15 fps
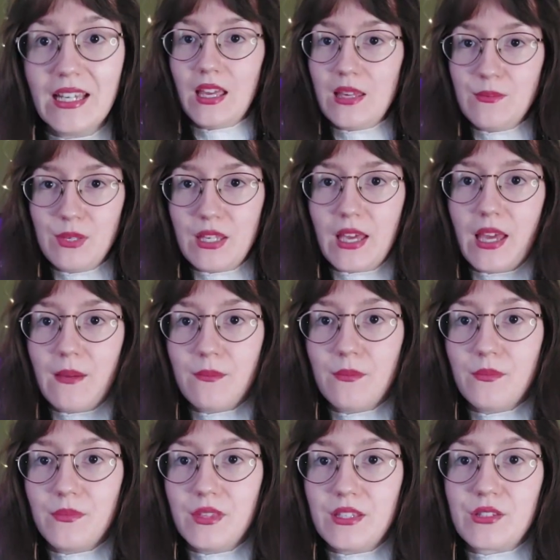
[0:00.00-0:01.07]
it
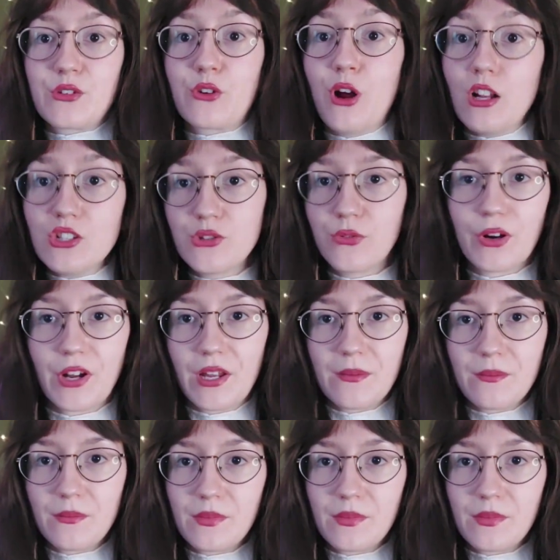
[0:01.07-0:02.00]
became this crutch for him.